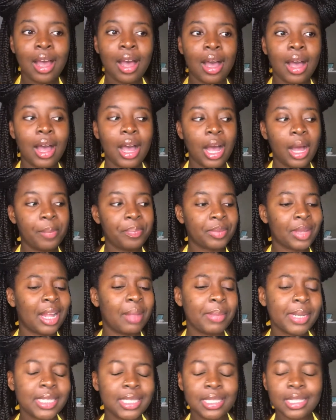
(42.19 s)
I
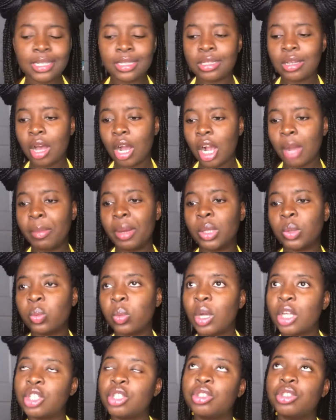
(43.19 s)
basically talk about
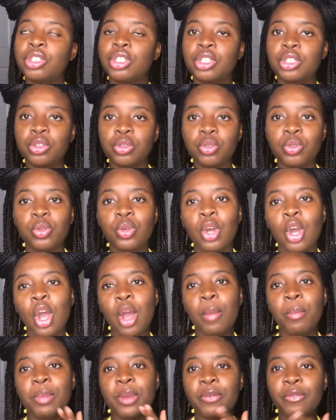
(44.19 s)
what you should do
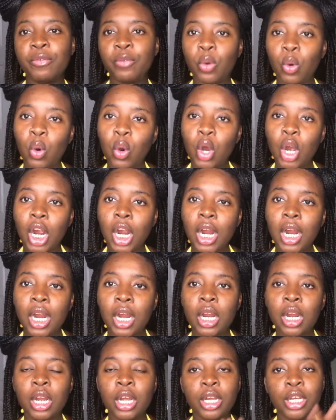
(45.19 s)
before,
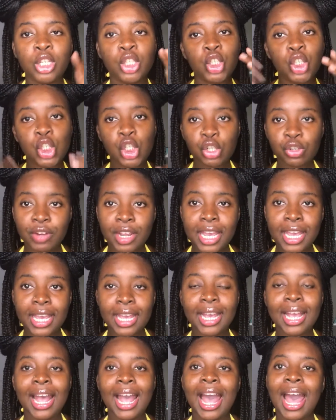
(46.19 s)

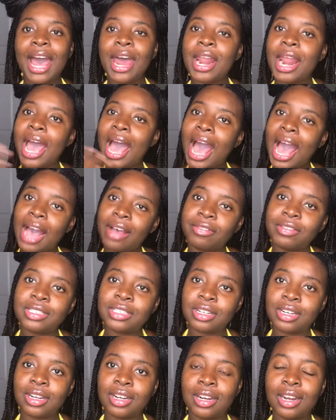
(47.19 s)
during, and
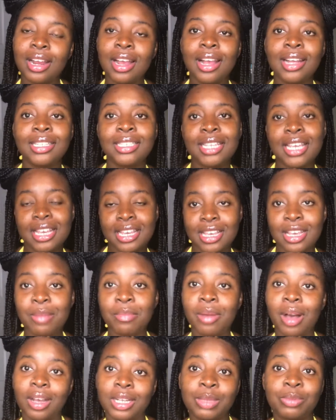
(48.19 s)
after taking your
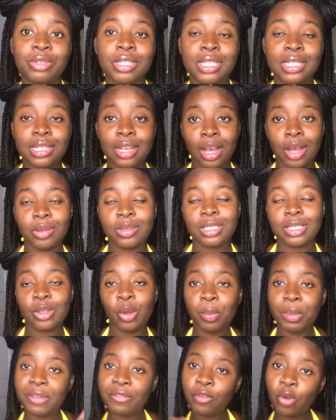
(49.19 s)
box braids out. So
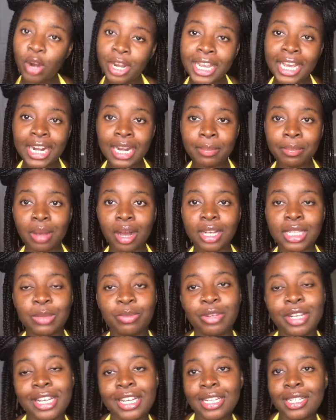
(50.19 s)
before getting box
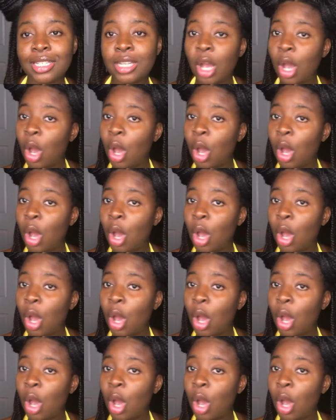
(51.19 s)
braids,